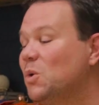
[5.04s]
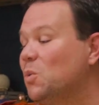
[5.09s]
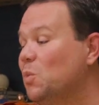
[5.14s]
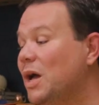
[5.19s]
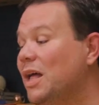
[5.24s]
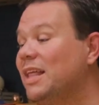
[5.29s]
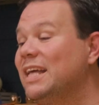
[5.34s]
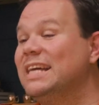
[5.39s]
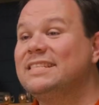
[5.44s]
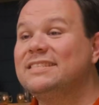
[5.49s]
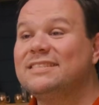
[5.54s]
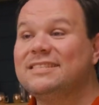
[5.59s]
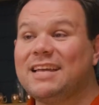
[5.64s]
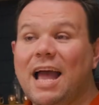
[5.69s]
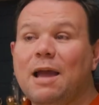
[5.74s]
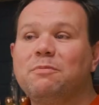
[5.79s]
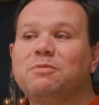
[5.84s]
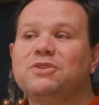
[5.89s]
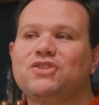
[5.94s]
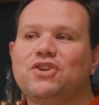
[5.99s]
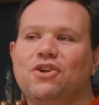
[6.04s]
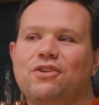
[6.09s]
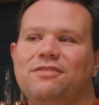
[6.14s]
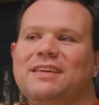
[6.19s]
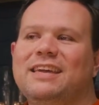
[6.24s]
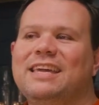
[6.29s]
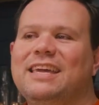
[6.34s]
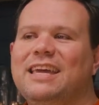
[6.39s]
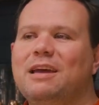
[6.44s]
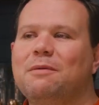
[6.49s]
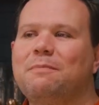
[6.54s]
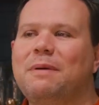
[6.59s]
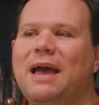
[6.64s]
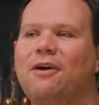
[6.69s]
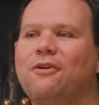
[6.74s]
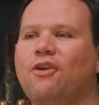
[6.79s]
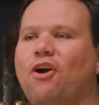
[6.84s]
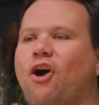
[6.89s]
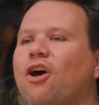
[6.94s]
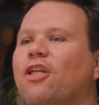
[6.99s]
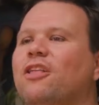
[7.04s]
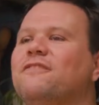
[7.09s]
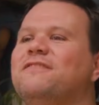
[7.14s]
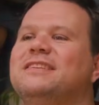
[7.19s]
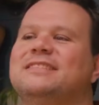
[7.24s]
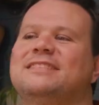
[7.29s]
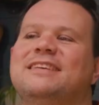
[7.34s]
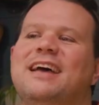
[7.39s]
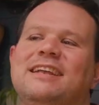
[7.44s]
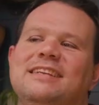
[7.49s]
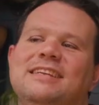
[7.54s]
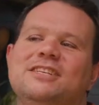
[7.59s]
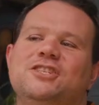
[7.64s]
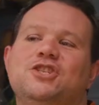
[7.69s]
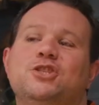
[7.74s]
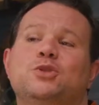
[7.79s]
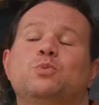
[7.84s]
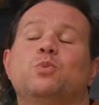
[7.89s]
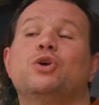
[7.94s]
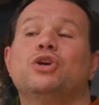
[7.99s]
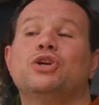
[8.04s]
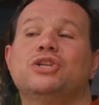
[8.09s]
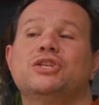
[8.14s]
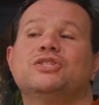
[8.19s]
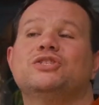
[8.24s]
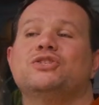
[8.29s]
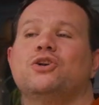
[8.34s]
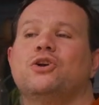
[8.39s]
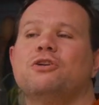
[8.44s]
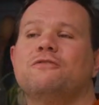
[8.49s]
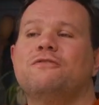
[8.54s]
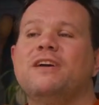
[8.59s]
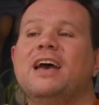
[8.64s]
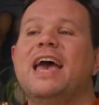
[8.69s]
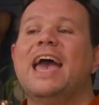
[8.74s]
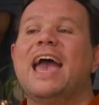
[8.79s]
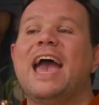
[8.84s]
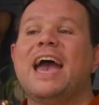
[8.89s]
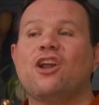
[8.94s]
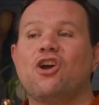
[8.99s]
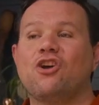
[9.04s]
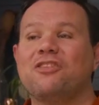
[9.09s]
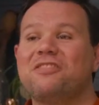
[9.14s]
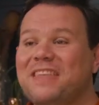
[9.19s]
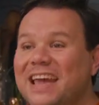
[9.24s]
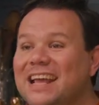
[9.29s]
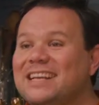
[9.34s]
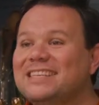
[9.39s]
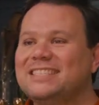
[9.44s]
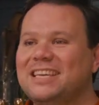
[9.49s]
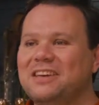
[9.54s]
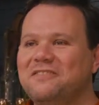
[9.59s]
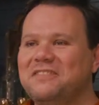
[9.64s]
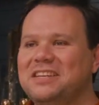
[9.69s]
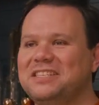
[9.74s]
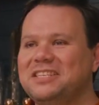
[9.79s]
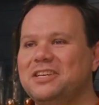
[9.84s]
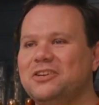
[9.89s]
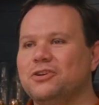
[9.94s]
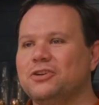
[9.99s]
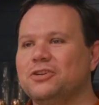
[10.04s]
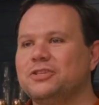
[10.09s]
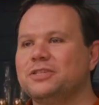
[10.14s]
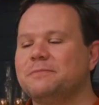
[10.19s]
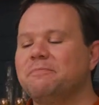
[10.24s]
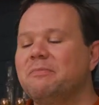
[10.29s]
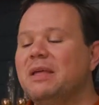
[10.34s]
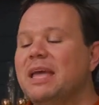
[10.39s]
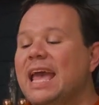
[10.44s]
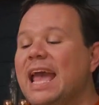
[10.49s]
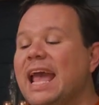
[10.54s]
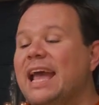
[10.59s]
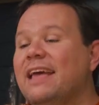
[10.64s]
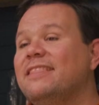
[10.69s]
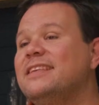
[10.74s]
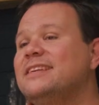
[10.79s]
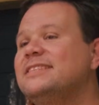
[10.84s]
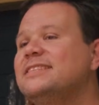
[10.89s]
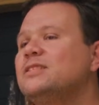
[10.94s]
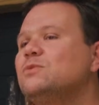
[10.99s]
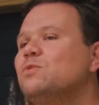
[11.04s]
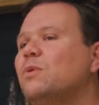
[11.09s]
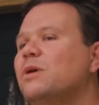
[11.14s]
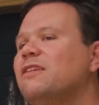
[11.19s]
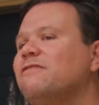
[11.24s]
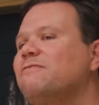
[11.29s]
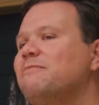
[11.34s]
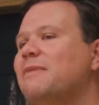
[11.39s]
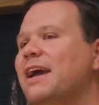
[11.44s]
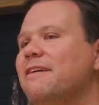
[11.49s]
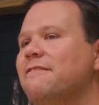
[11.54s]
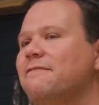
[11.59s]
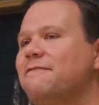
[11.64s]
Well, it's time to start thinking about all of the side dishes we're gonna serve at our Thanksgiving dinners. And this is one of my